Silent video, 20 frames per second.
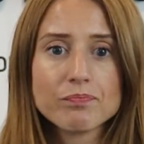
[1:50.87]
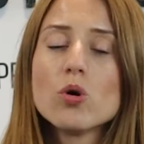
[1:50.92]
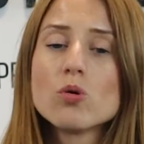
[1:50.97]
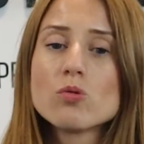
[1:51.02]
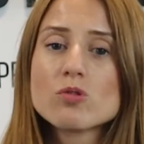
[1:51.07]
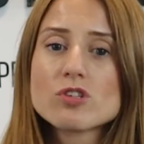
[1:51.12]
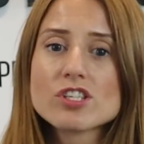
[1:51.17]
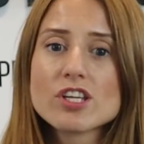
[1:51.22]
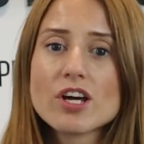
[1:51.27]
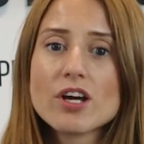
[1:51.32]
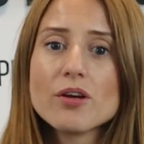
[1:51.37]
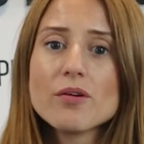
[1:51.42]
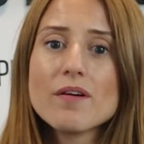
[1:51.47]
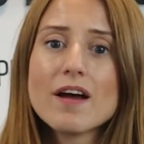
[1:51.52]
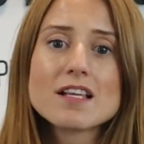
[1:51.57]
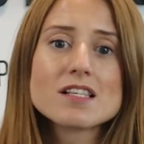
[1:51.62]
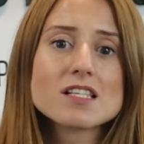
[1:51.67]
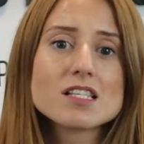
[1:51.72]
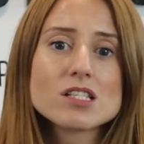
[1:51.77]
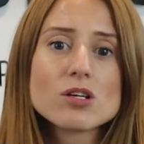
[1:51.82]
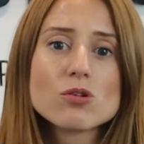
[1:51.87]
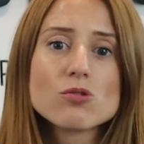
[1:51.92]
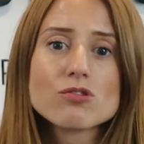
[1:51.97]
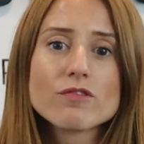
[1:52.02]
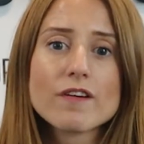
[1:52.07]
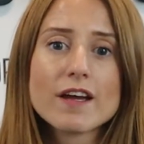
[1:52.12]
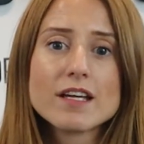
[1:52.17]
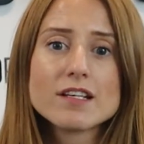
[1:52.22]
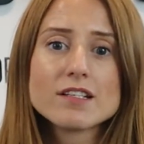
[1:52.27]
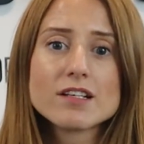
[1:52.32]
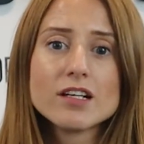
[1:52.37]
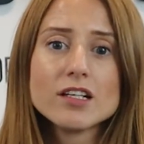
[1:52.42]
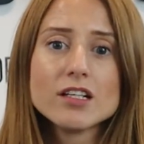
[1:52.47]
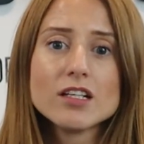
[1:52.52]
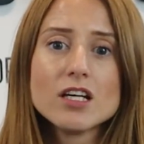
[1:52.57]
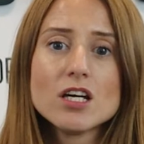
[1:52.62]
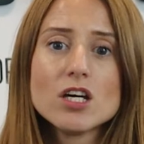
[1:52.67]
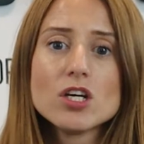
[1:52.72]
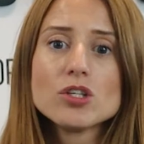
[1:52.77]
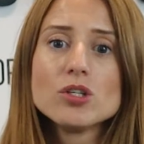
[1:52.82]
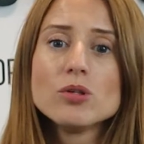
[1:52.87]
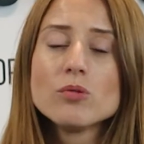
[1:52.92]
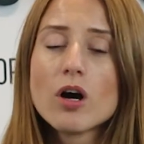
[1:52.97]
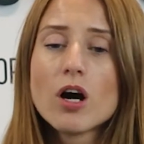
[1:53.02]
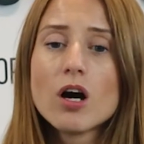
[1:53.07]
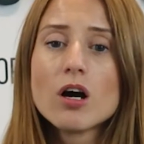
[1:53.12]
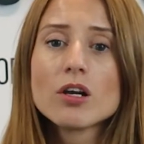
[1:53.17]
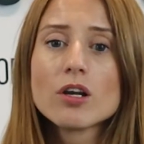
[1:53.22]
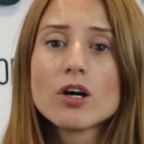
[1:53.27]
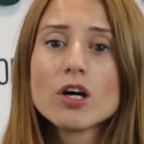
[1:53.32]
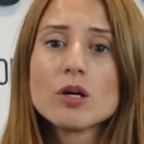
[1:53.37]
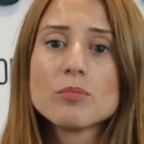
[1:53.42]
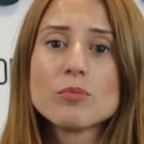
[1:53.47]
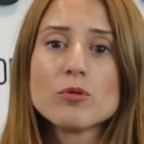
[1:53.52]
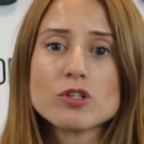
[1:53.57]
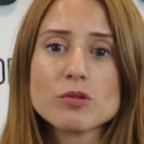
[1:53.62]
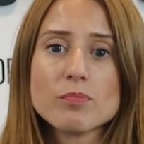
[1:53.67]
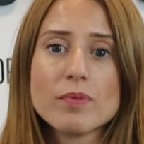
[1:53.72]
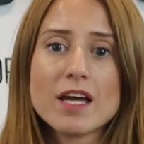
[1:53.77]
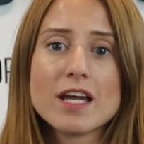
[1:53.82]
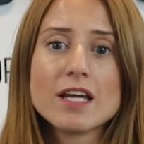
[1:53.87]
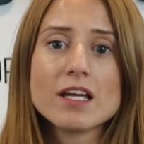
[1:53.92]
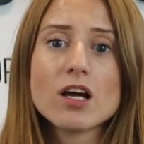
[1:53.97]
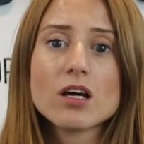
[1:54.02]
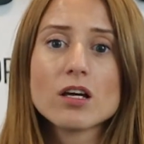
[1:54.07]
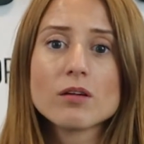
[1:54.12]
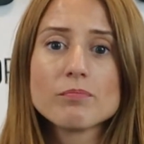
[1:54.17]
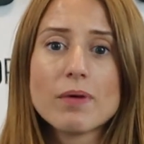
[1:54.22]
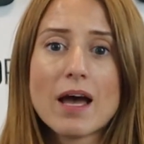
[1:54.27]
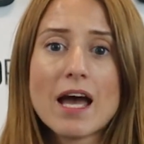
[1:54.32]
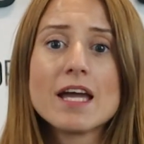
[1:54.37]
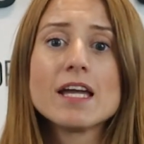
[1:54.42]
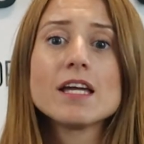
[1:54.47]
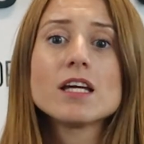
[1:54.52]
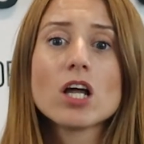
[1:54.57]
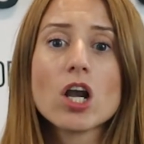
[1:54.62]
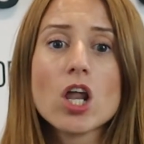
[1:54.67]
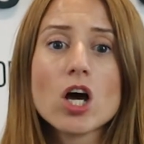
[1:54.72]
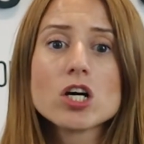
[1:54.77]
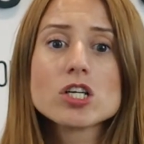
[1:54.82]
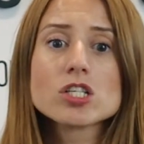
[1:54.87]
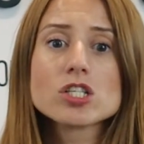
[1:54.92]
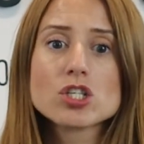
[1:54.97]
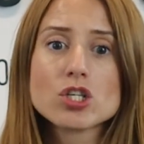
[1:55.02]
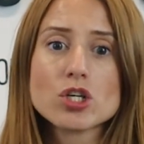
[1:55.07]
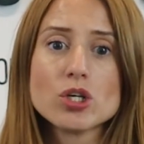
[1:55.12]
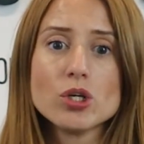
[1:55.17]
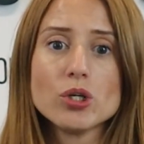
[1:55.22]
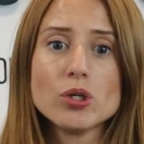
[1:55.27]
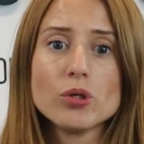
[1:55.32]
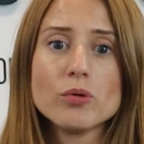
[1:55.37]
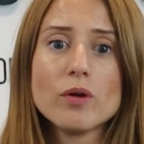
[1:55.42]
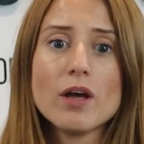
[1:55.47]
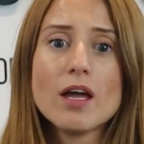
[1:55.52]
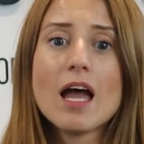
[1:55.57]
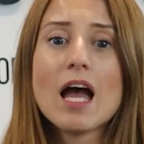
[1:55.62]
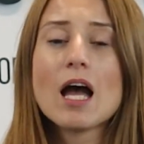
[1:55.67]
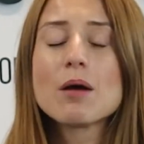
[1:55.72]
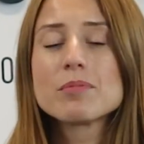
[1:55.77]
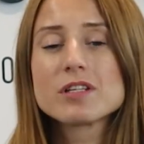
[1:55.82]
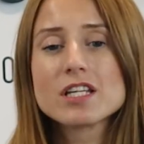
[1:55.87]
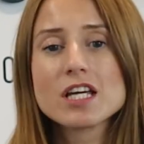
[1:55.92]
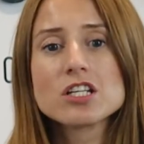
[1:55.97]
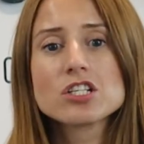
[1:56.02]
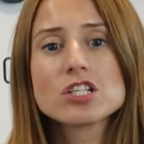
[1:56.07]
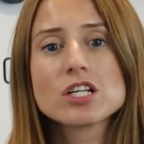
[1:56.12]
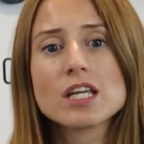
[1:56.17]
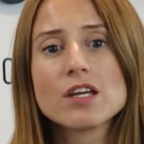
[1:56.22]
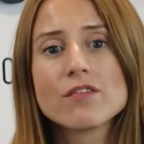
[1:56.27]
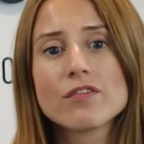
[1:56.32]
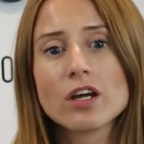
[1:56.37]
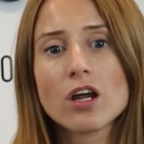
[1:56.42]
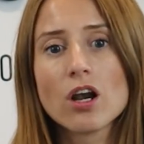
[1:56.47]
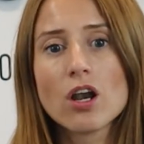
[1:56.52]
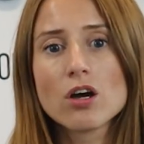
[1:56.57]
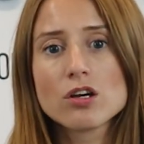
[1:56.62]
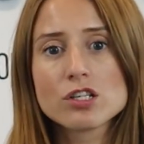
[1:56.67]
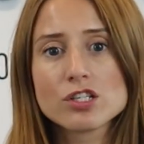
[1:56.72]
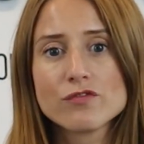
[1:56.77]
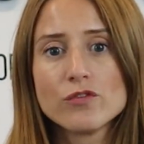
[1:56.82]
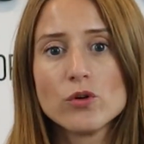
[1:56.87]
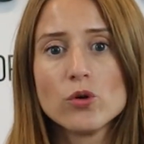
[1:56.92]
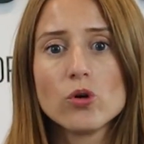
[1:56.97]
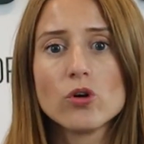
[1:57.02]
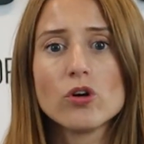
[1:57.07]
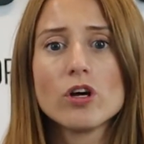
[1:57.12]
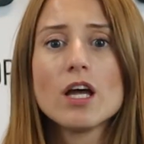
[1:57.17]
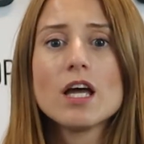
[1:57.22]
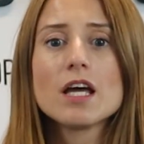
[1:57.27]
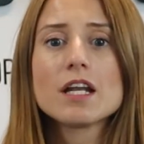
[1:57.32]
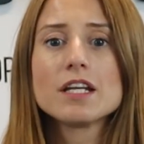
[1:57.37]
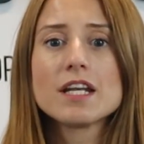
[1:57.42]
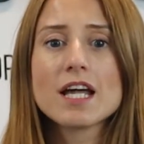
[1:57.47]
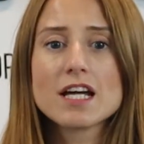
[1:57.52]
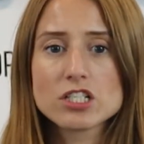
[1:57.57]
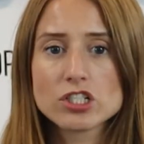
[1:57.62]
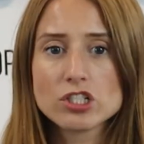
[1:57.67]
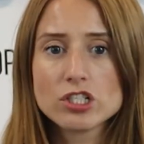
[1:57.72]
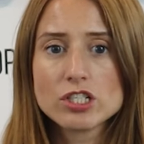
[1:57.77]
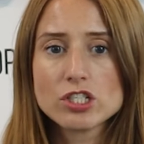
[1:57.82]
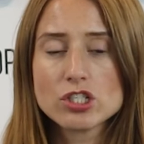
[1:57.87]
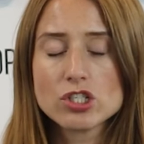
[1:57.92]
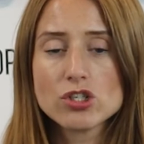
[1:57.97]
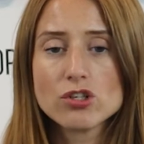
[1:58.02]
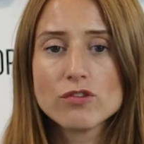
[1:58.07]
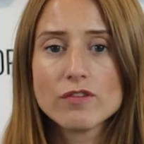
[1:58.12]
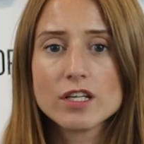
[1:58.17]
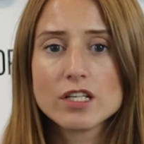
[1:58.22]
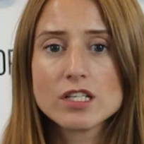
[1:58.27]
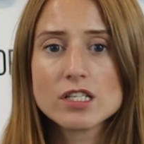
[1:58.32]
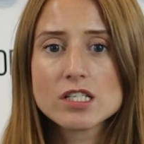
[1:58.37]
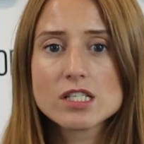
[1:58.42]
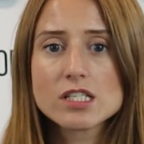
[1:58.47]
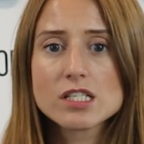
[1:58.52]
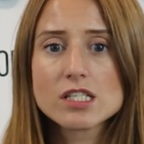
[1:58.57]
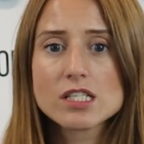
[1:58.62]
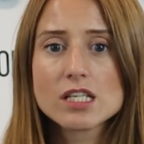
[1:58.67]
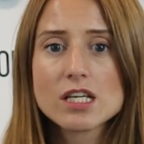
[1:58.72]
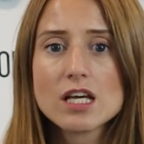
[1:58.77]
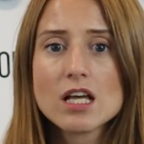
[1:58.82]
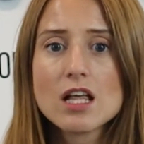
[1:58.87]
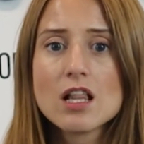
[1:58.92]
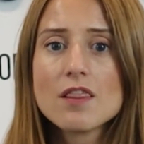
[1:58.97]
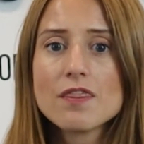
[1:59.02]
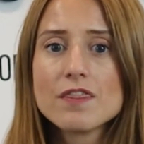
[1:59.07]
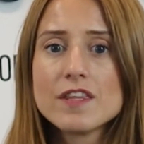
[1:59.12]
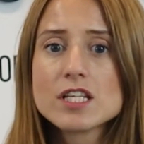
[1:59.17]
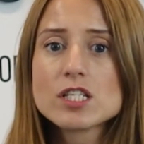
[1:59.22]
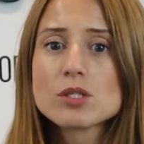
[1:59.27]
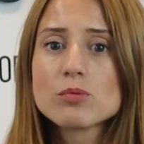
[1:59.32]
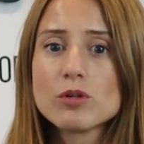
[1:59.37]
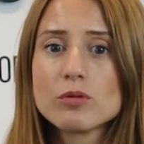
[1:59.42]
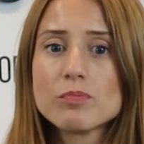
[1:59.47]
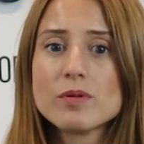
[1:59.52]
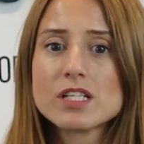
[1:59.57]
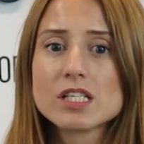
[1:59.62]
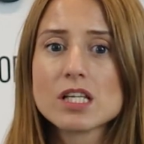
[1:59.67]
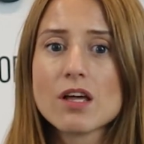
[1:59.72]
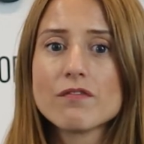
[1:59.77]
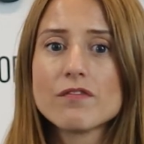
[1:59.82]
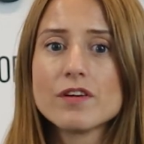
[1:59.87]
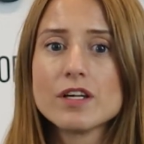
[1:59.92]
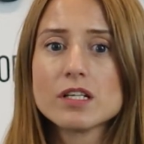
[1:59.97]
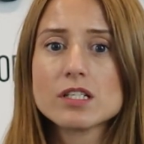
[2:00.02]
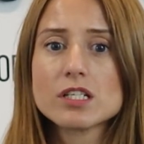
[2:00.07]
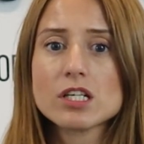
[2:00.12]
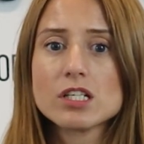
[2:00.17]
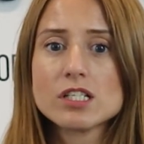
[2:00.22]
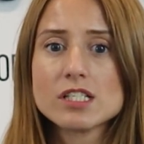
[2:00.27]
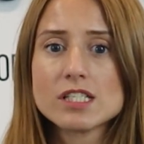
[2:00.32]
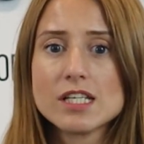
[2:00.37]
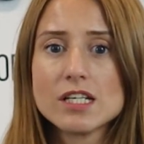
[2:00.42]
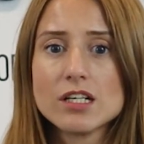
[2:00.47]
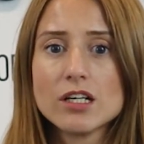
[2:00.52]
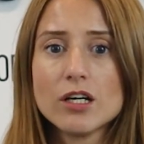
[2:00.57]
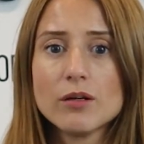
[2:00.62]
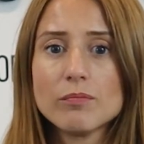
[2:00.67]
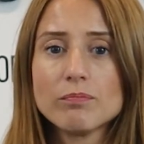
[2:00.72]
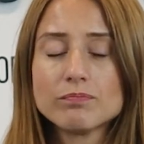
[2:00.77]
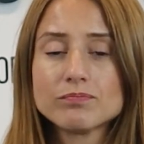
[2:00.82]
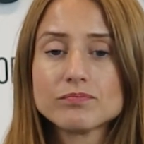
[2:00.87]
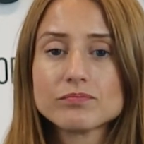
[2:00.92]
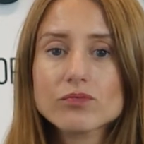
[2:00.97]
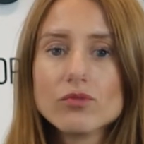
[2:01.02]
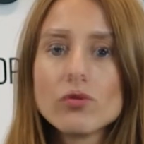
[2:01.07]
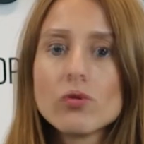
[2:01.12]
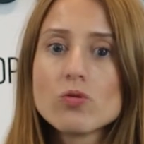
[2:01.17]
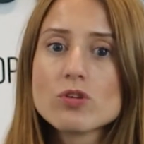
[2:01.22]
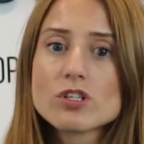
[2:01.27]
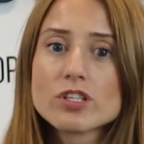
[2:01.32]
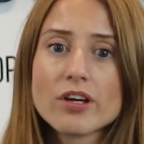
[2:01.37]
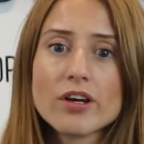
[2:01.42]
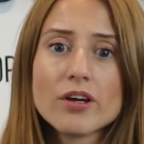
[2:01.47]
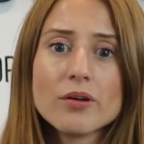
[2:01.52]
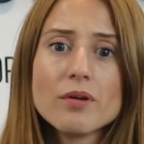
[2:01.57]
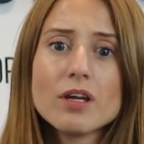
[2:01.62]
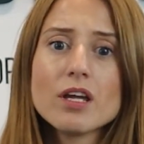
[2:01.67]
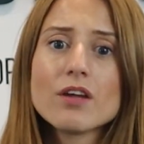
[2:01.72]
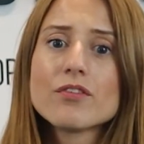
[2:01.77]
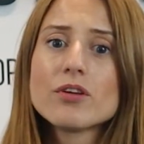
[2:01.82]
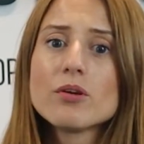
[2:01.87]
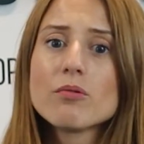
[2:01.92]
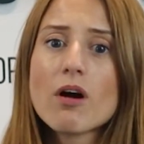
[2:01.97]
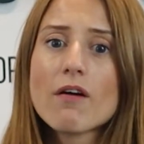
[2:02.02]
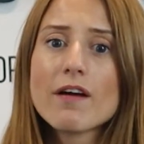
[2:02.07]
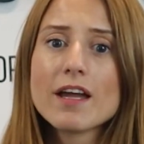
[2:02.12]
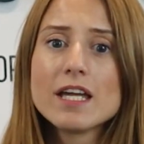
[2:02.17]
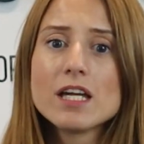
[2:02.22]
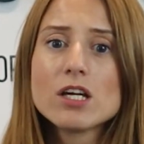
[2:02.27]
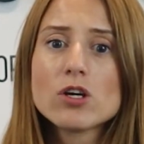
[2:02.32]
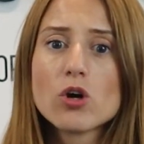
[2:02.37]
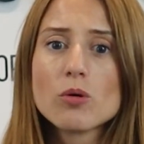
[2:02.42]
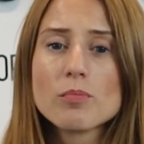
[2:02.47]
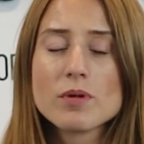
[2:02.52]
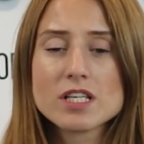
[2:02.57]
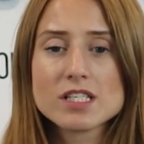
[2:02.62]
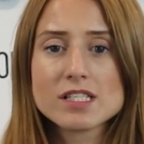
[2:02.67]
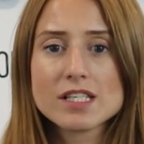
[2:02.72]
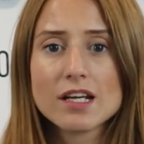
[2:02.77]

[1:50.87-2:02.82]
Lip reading: Also, as a sole trader, you are liable to pay Class 2 and potentially even Class 4 national insurance. This would be something to consider. Also, if you are an e-commerce